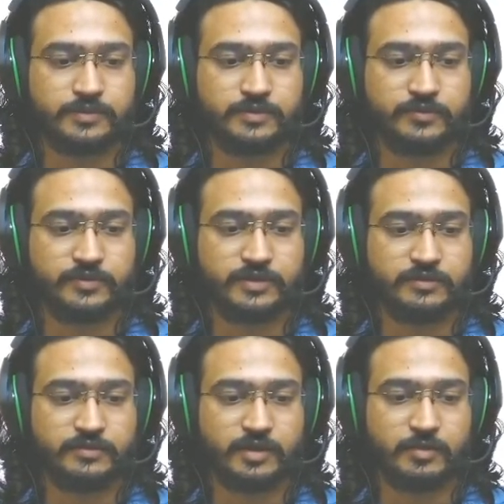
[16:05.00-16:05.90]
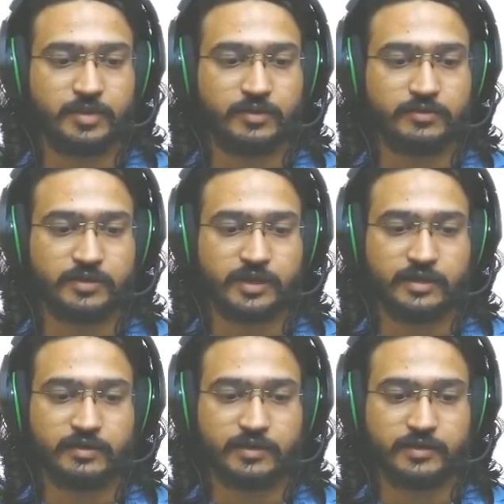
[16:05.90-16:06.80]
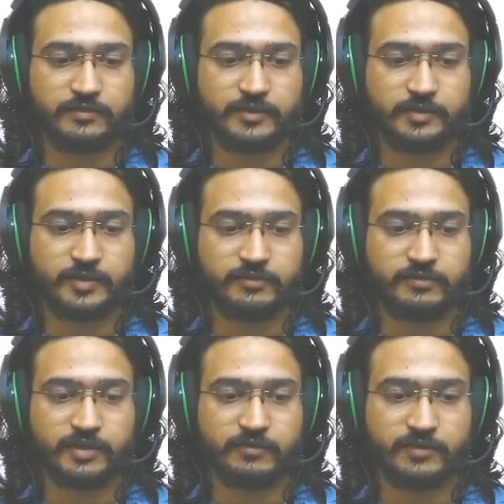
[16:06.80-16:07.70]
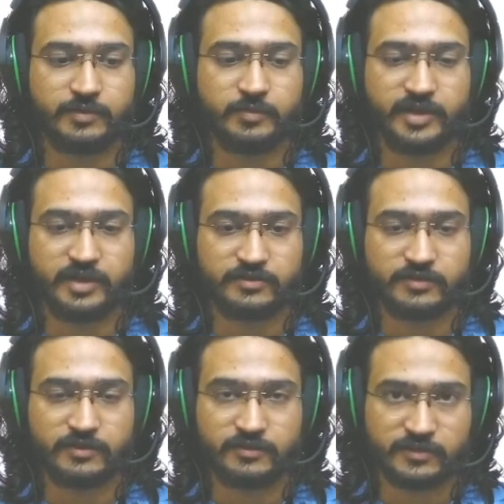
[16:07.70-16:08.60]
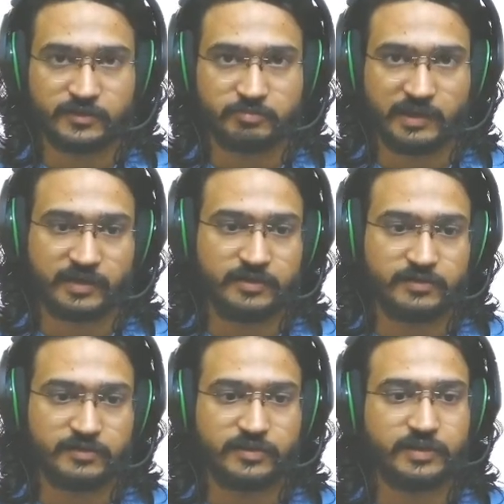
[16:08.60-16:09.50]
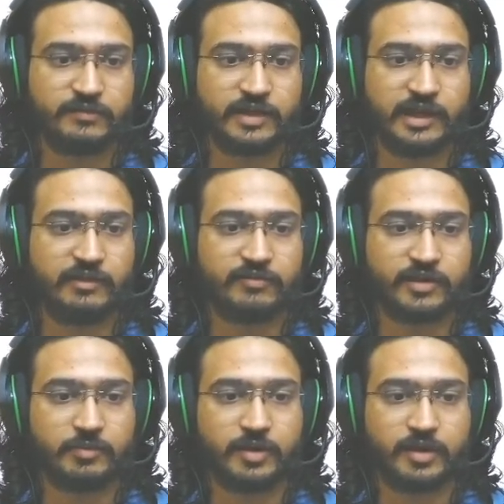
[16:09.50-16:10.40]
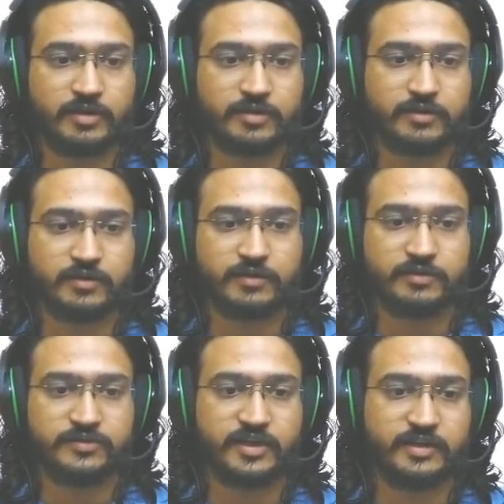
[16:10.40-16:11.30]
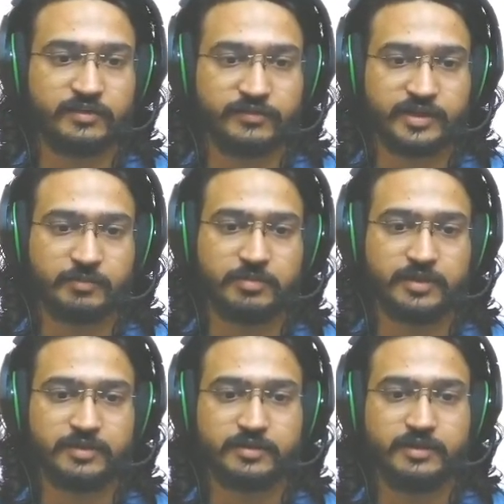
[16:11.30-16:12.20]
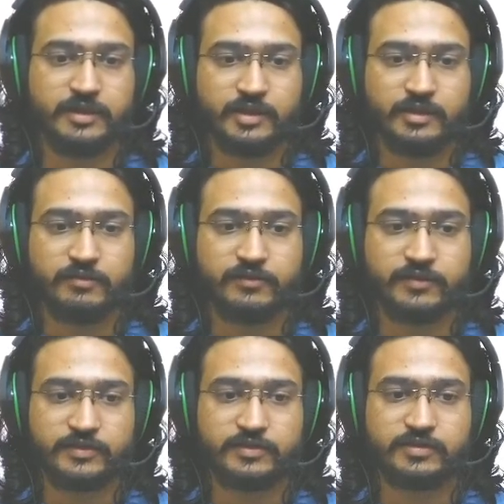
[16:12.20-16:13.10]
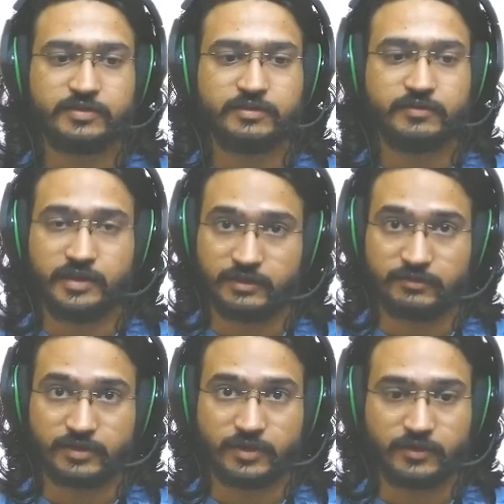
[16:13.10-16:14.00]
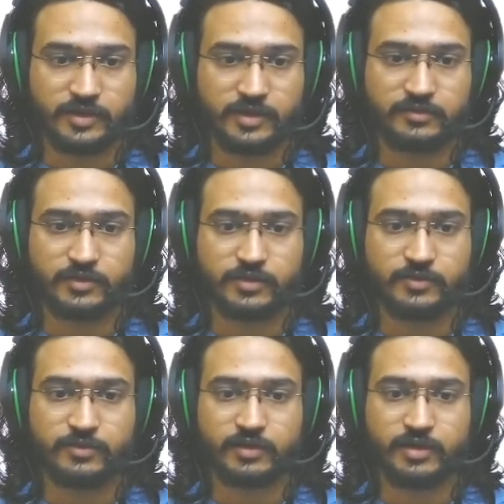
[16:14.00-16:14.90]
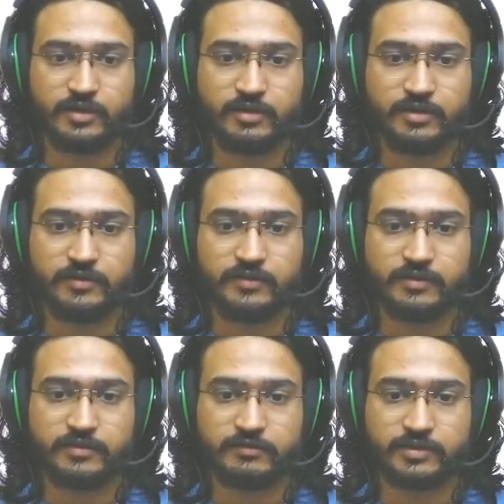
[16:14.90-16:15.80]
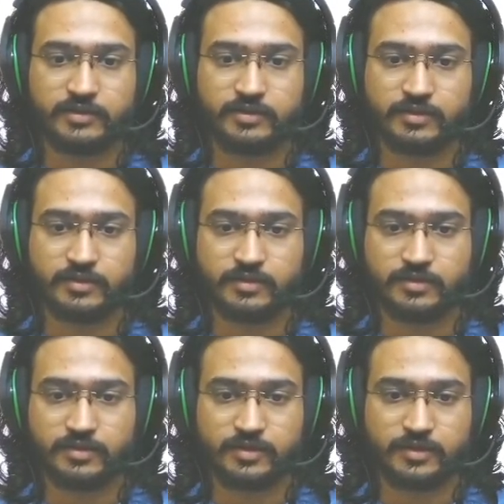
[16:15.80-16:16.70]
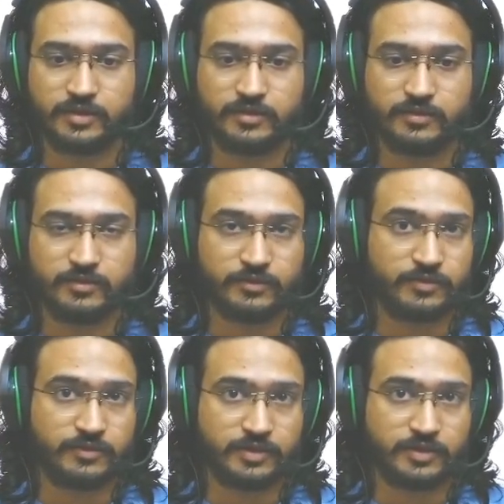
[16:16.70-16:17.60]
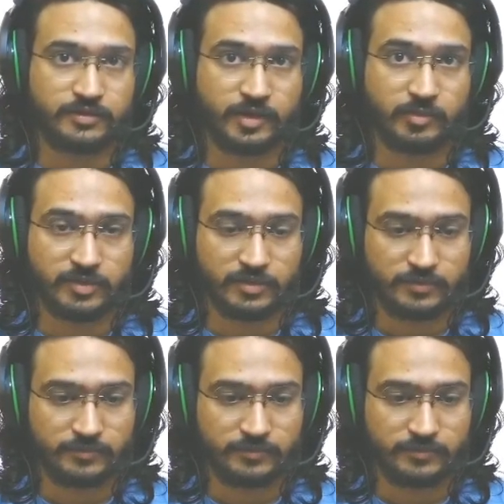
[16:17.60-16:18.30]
you see this command also got added, right? That means whenever somebody installs this package, they will have a command called gen env template, which when executed is going to run this with the node REPL.